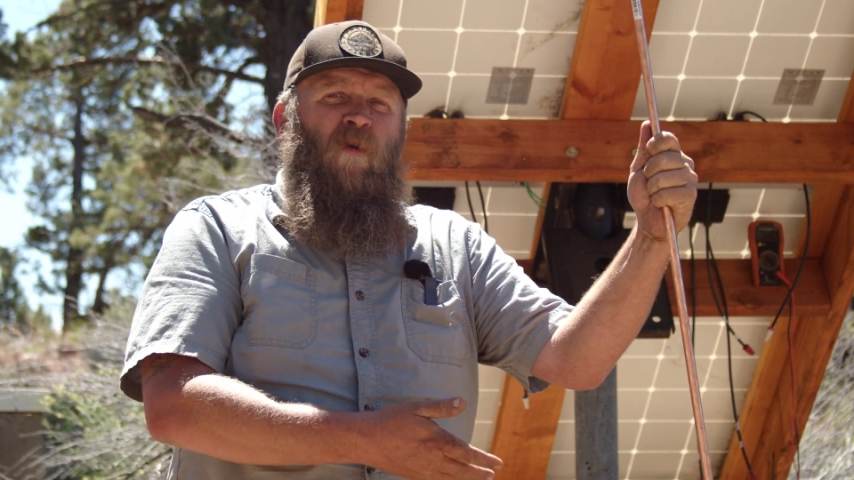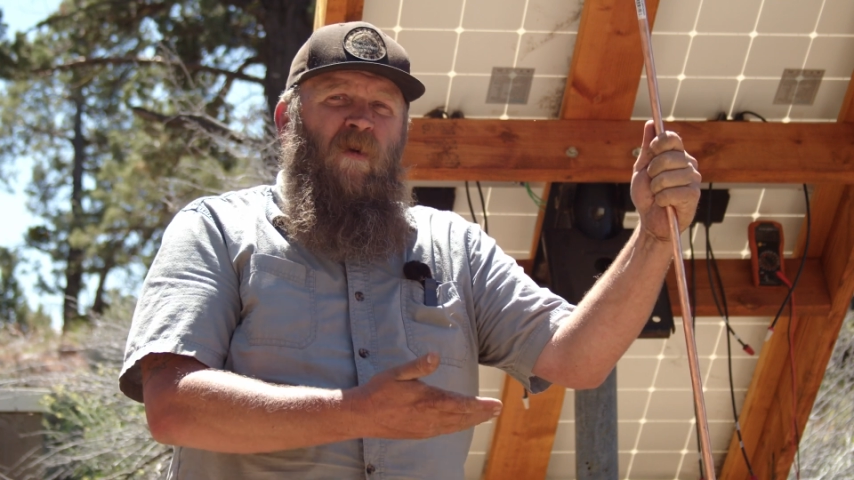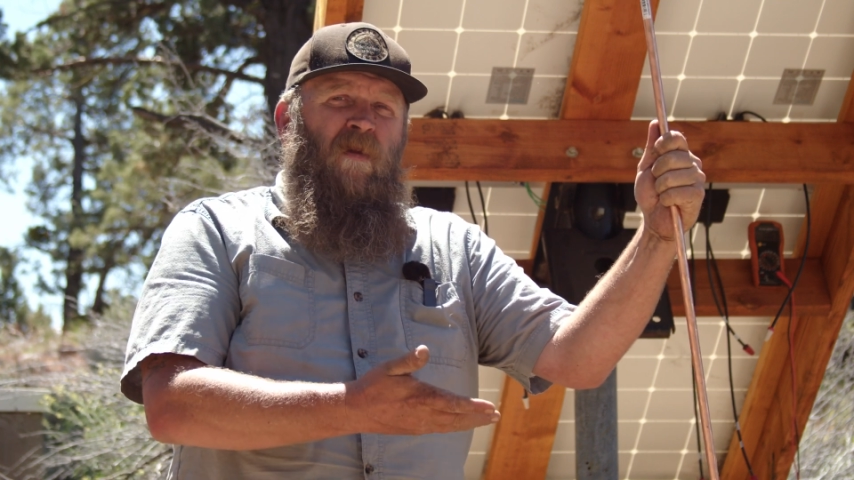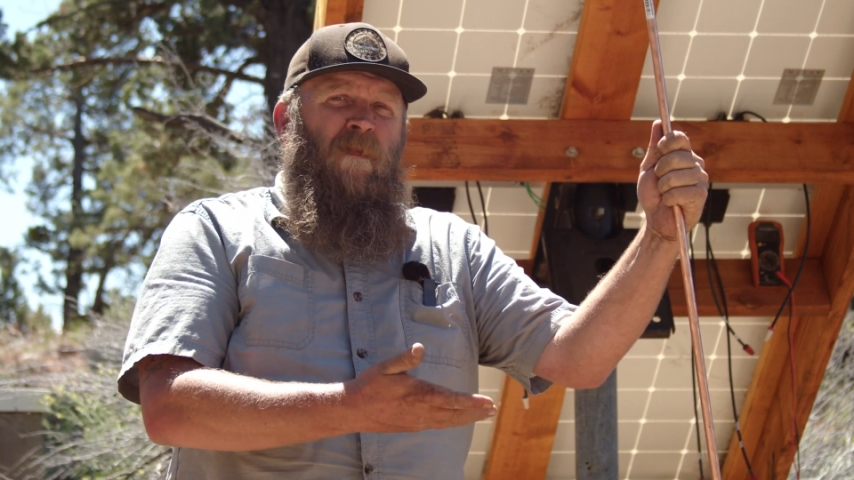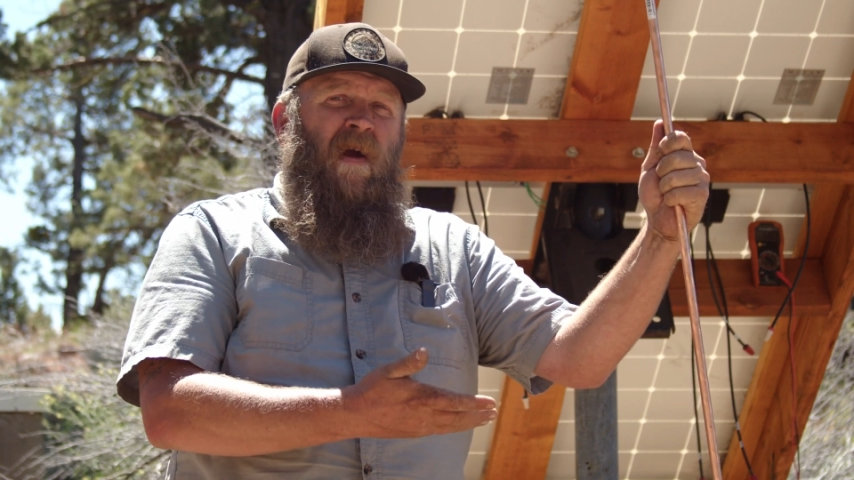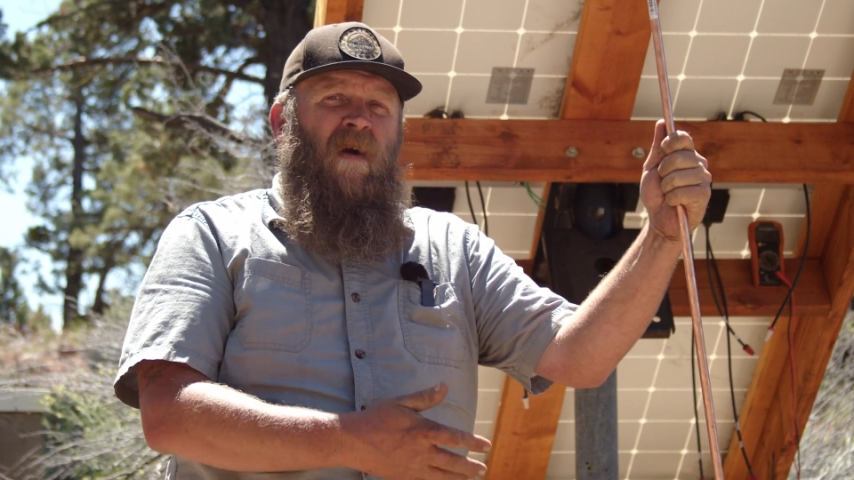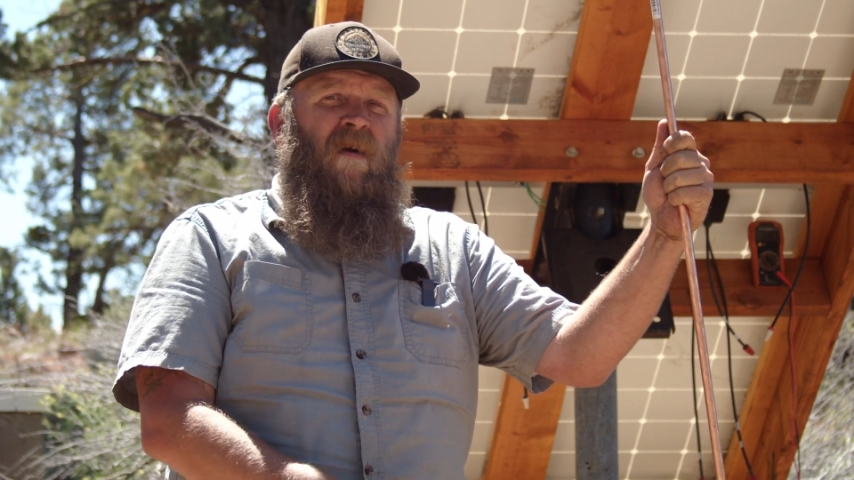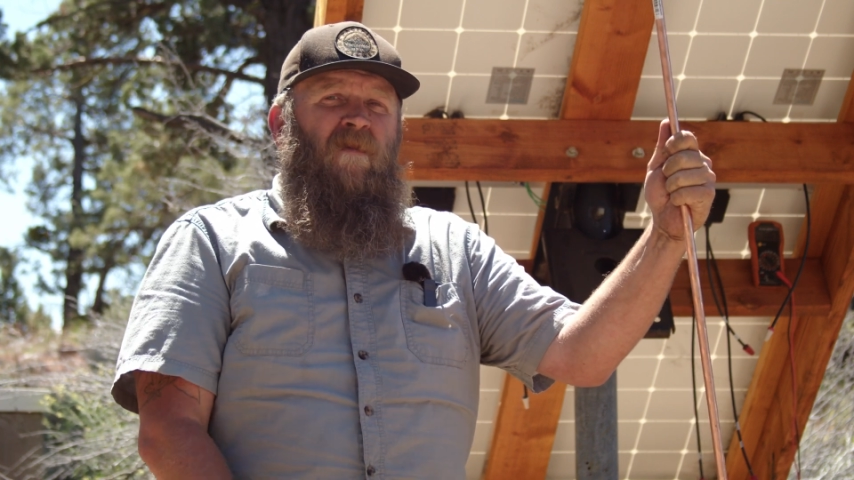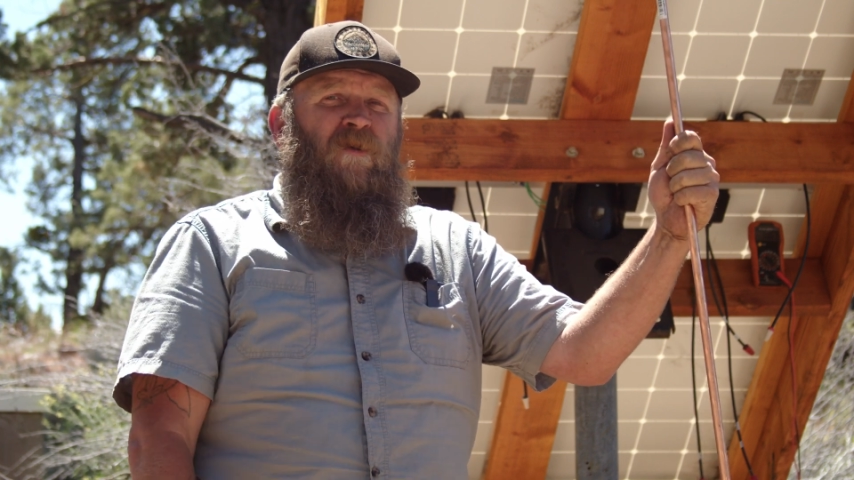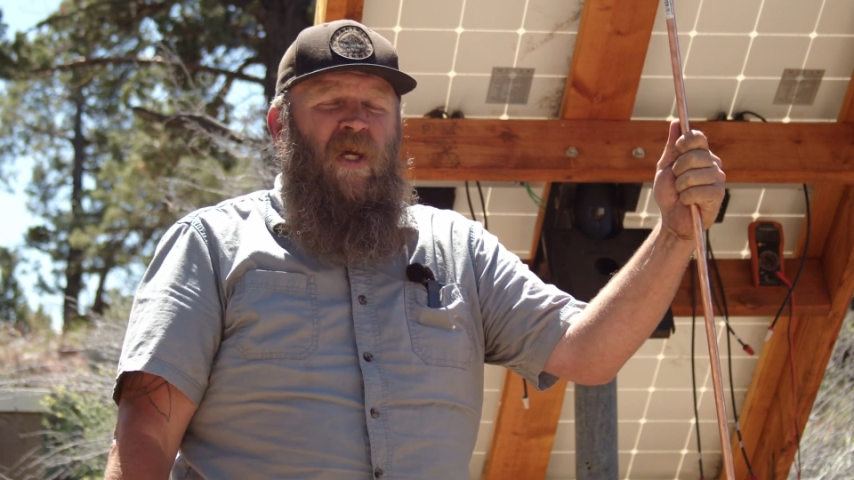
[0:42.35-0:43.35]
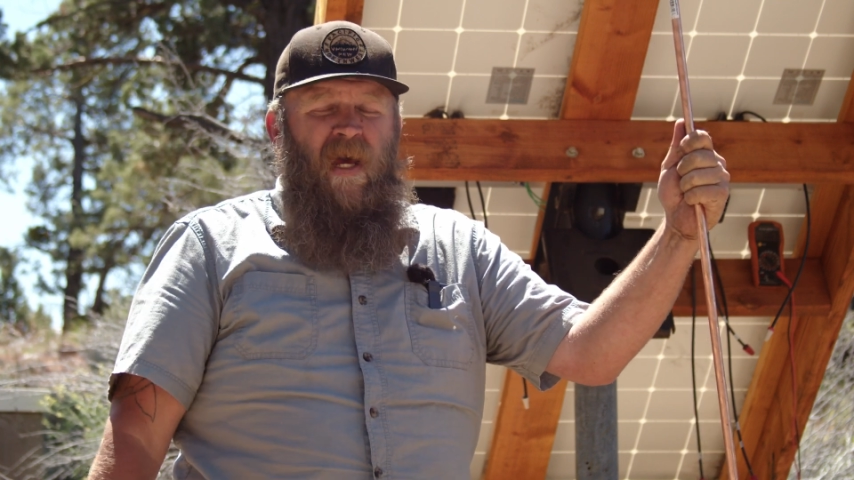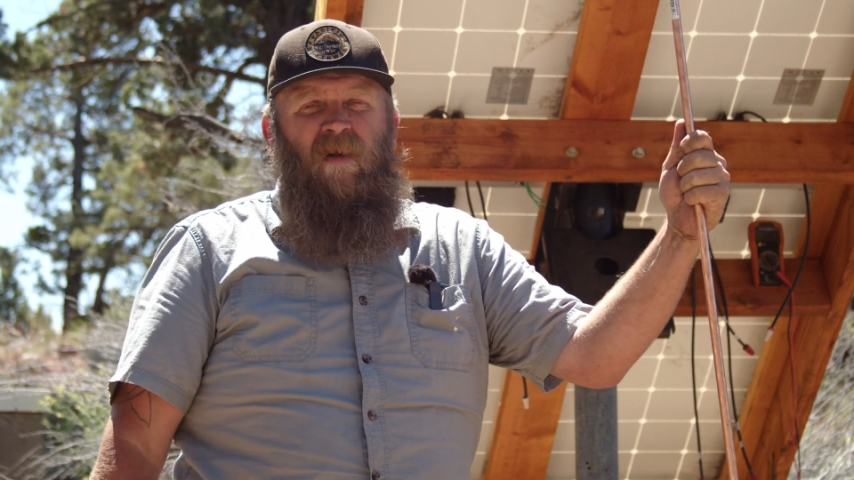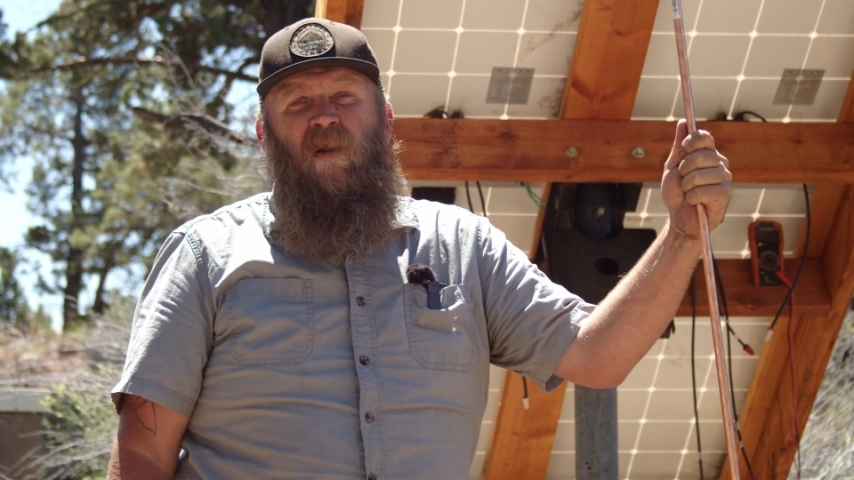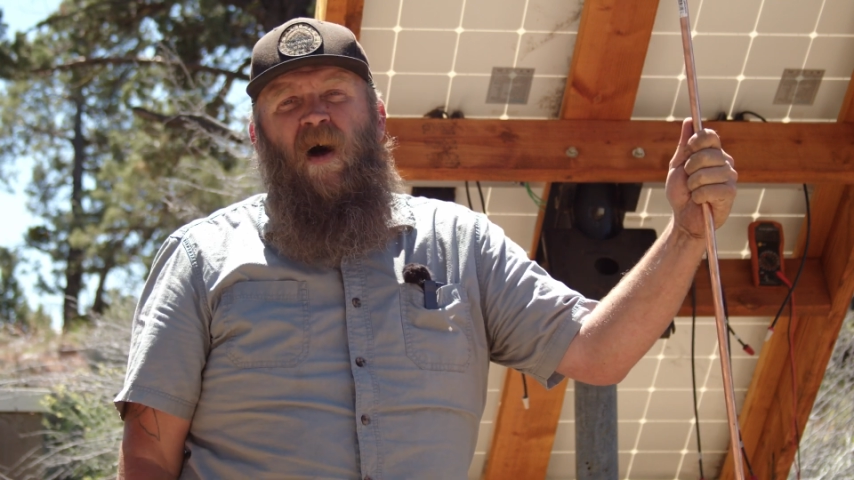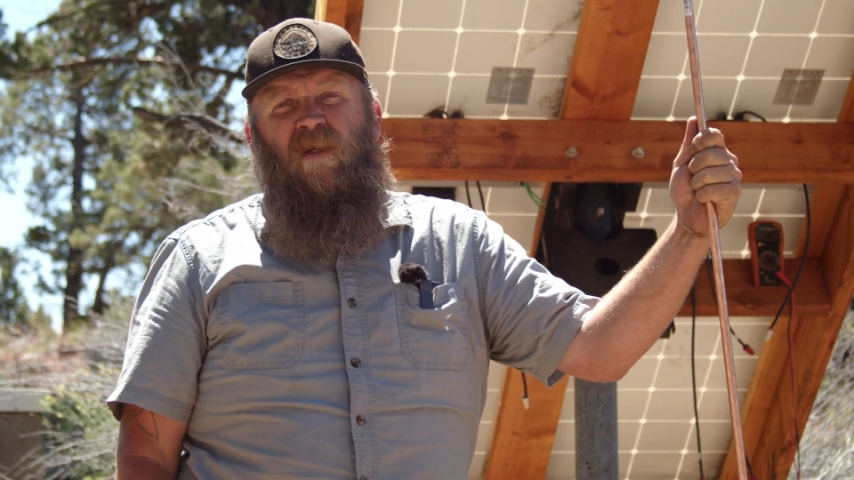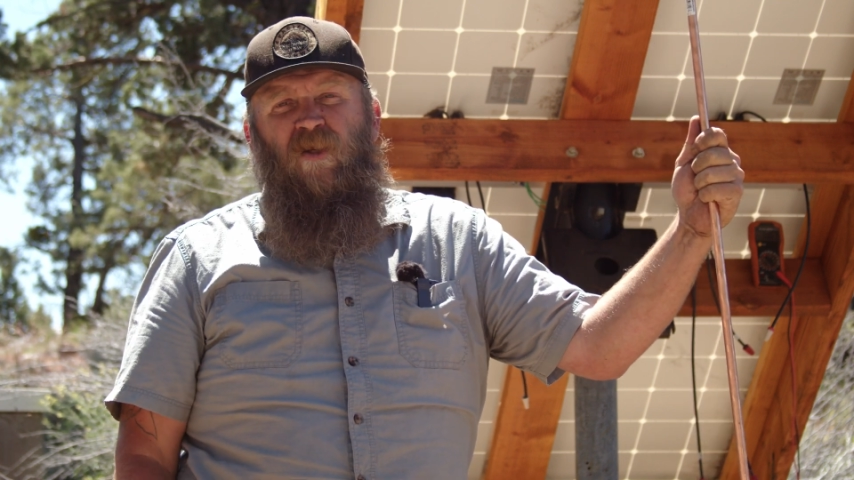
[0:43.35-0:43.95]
with a pair of channel locks